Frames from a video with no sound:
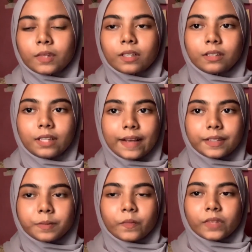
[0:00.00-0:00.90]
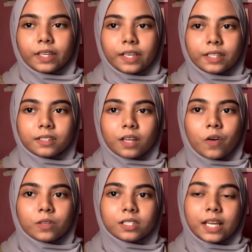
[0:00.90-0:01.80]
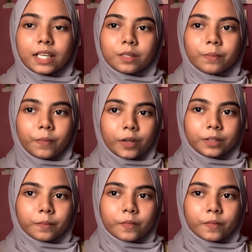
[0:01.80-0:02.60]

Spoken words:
Next is oxidation pond.